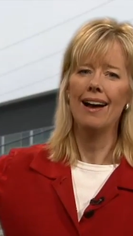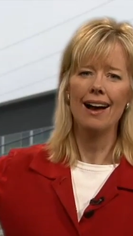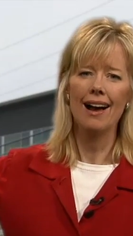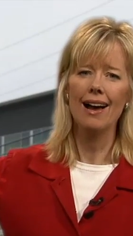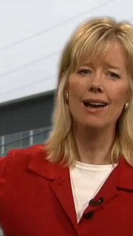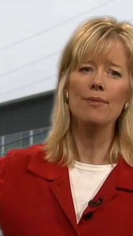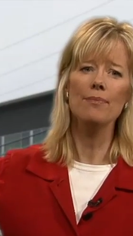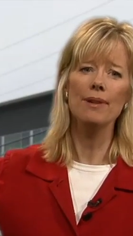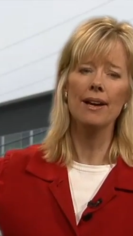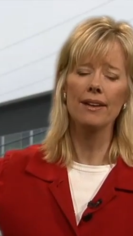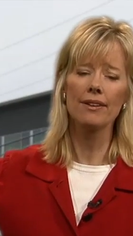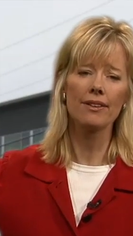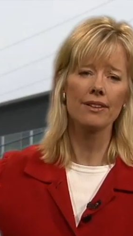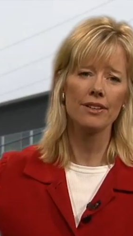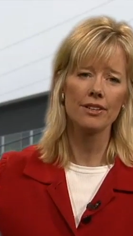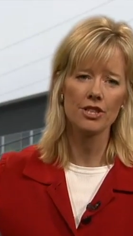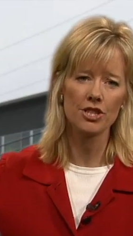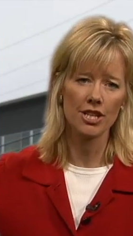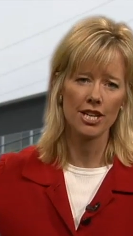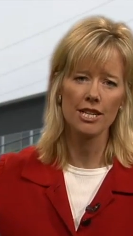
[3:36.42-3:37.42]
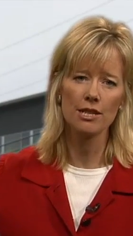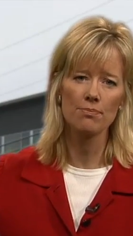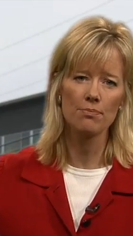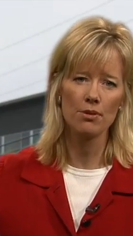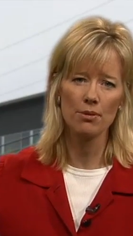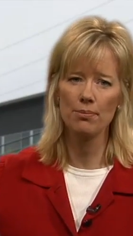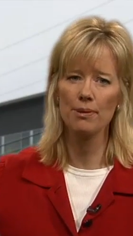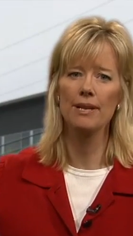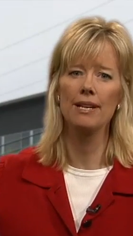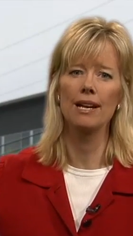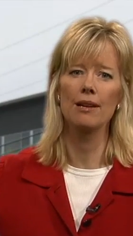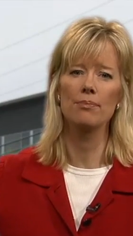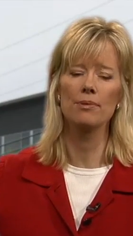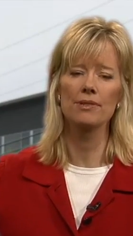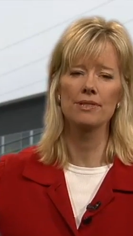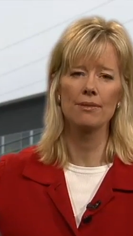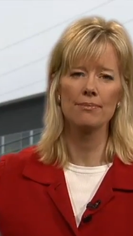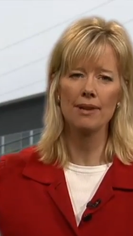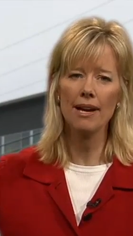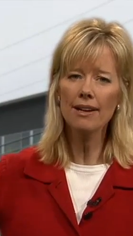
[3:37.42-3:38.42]
I'm not going to change poopy
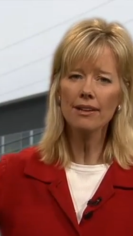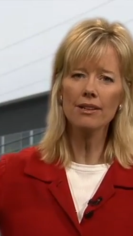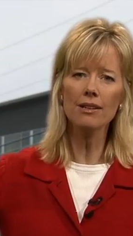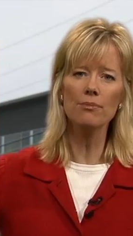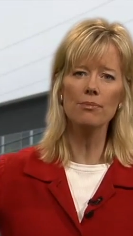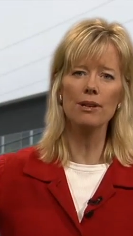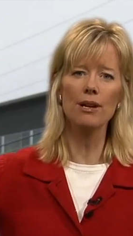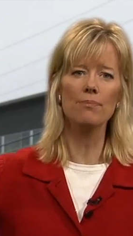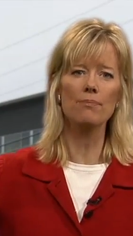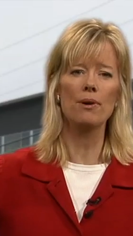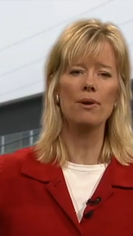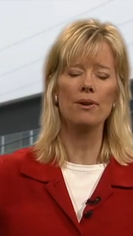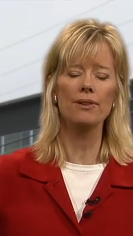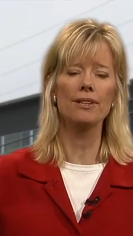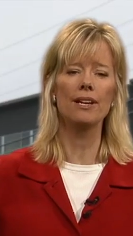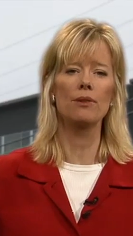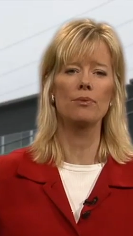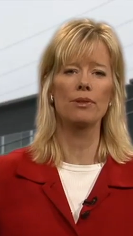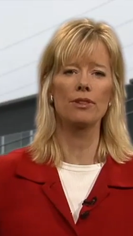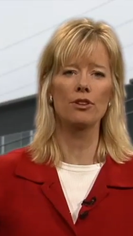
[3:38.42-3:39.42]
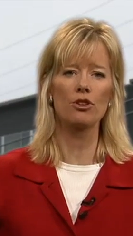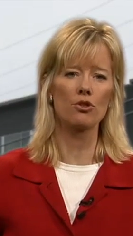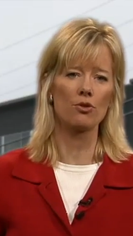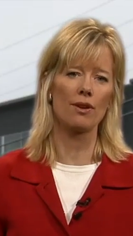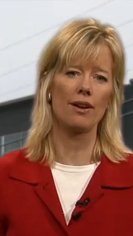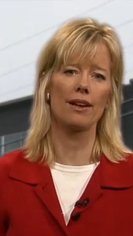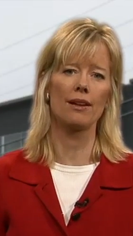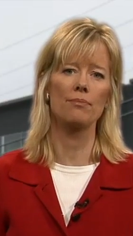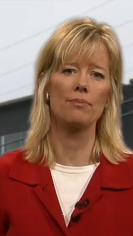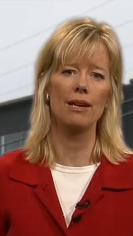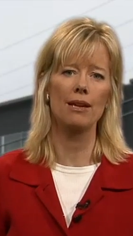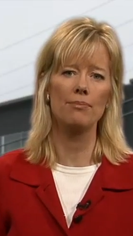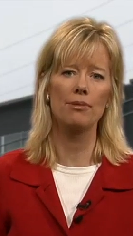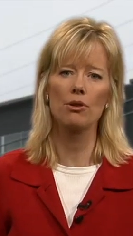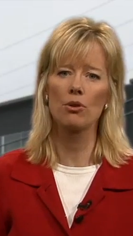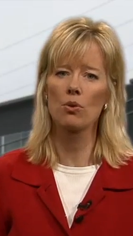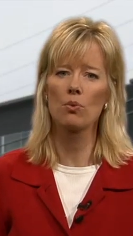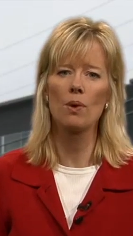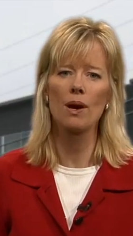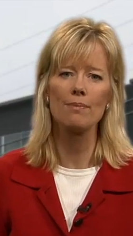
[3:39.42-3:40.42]
diapers, I'm not going to be up all night with a crying
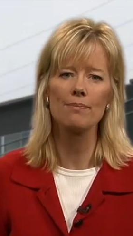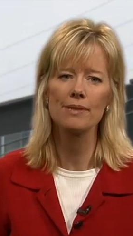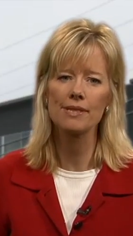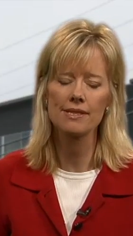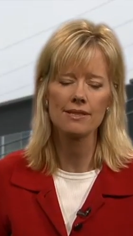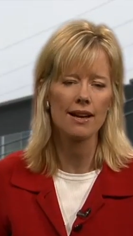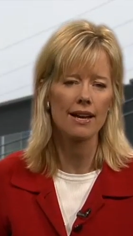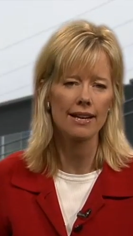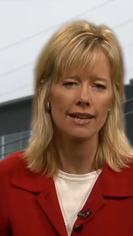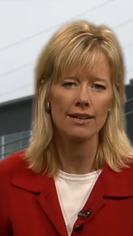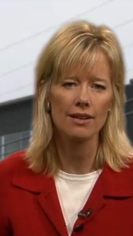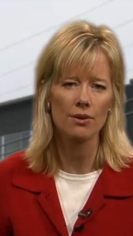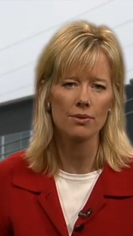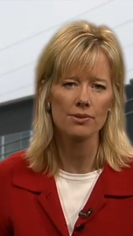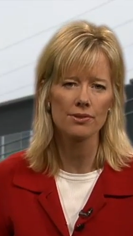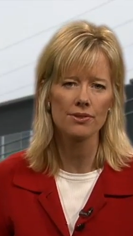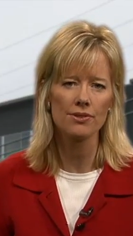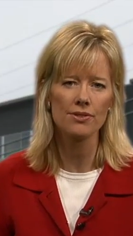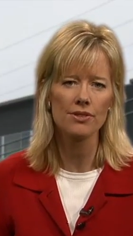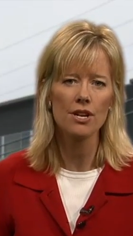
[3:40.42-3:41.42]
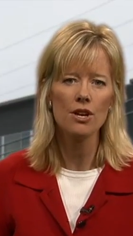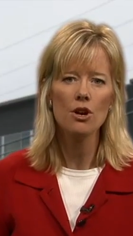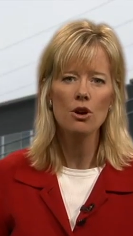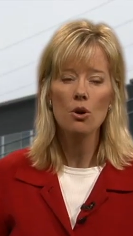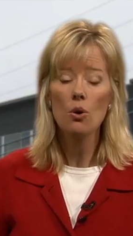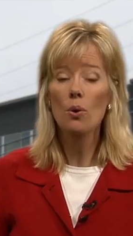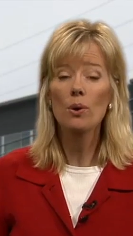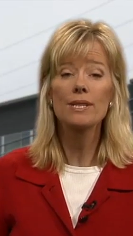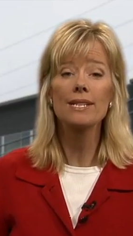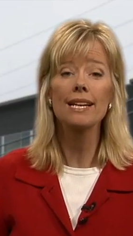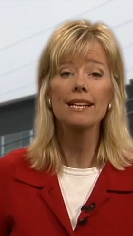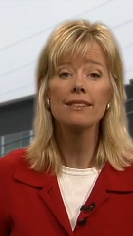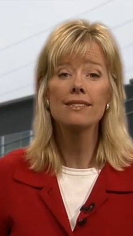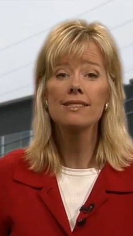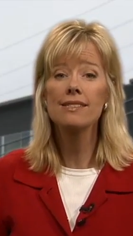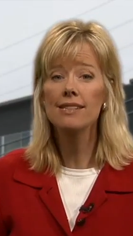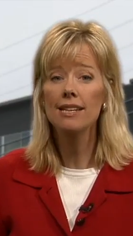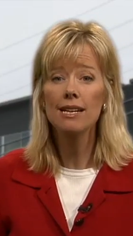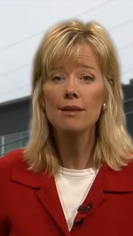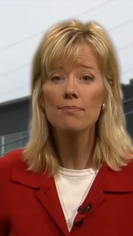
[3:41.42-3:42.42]
baby or wipe snotty noses or take
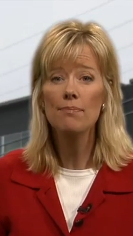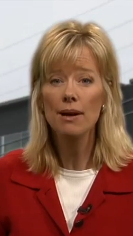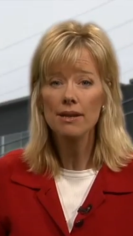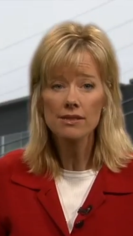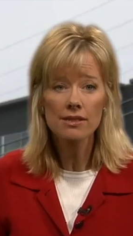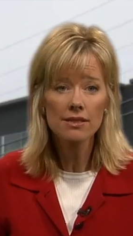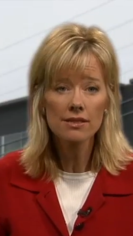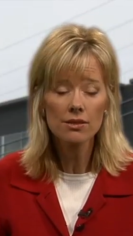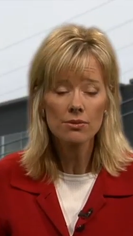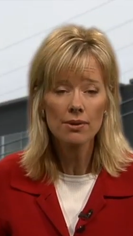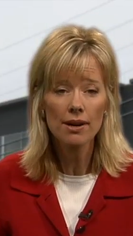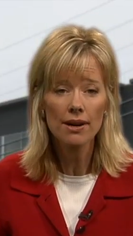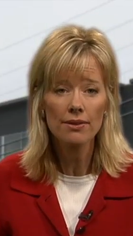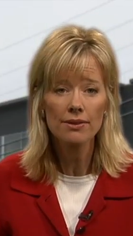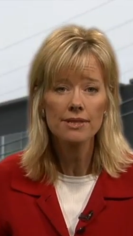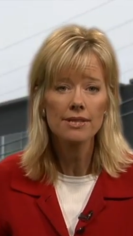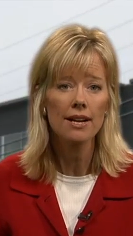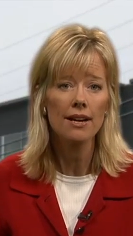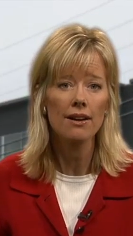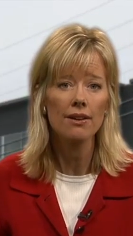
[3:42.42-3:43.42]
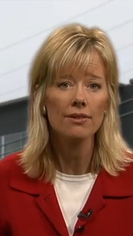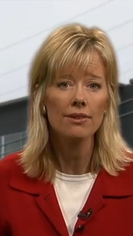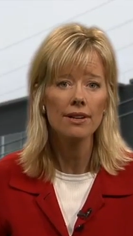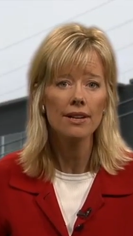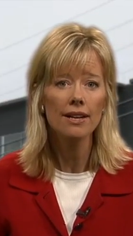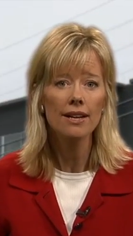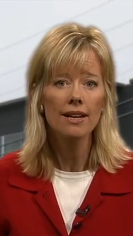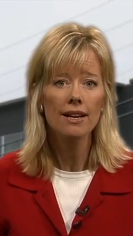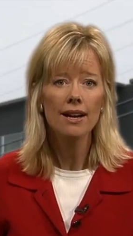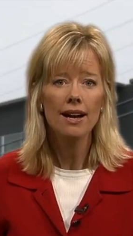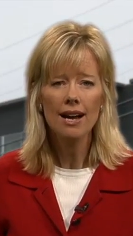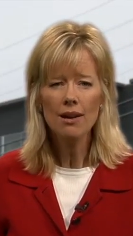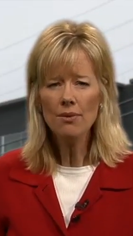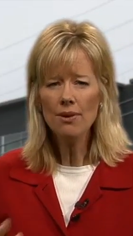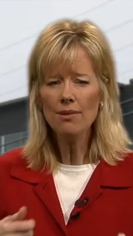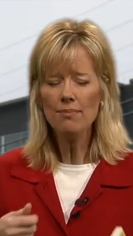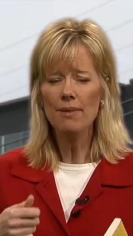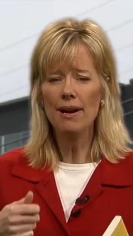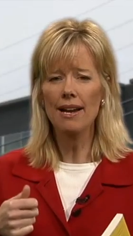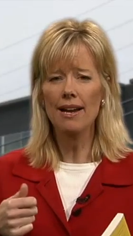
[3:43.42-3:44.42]
city buses around town. I
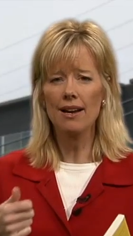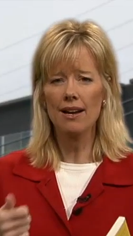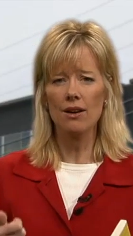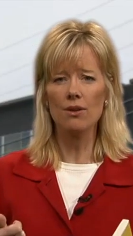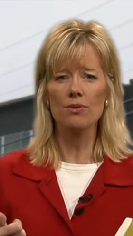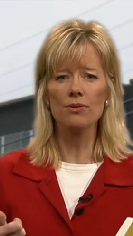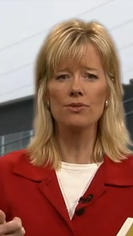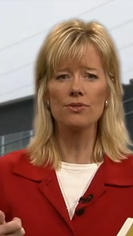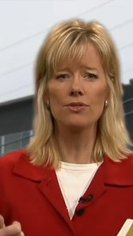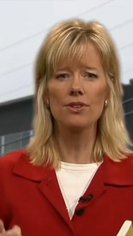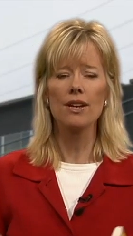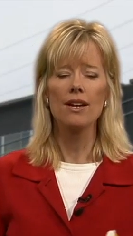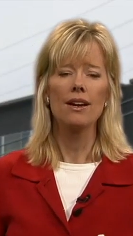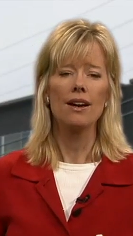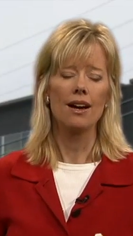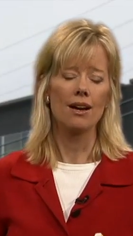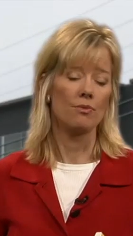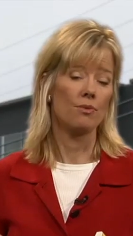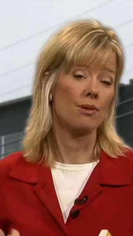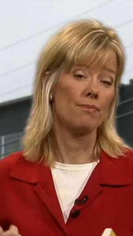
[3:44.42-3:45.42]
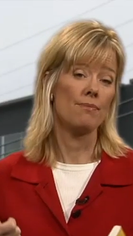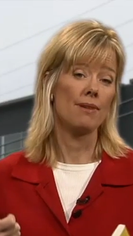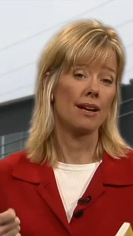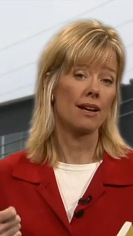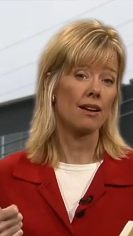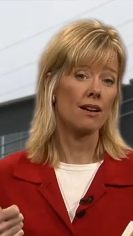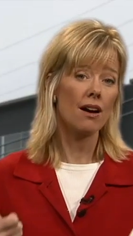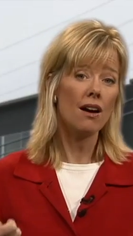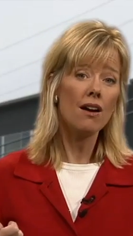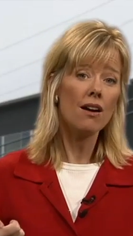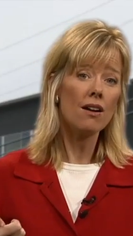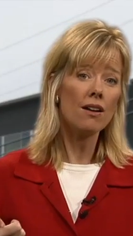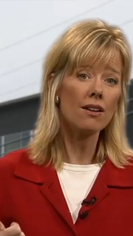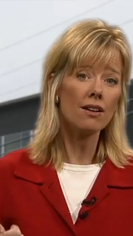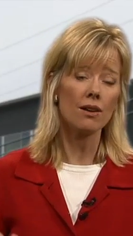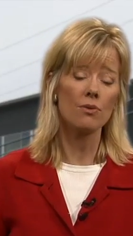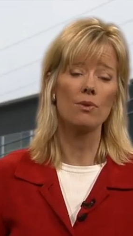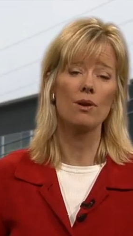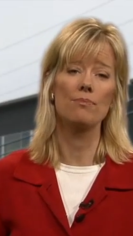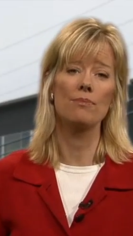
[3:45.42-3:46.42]
want my house, I want my
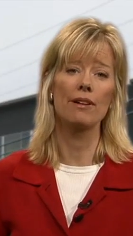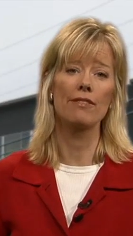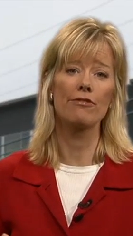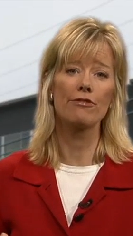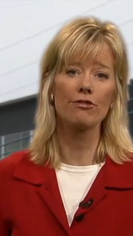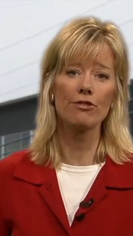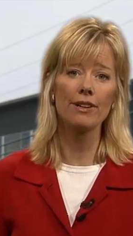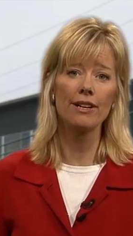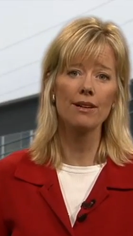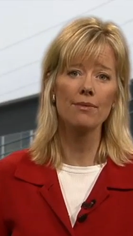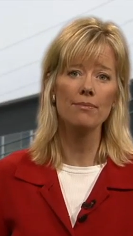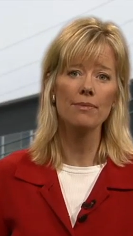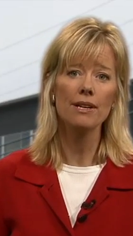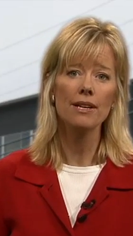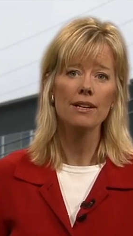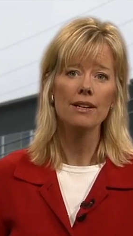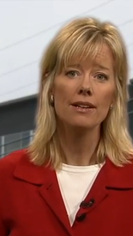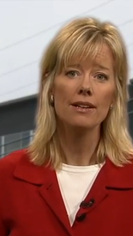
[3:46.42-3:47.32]
car, I want my freedom.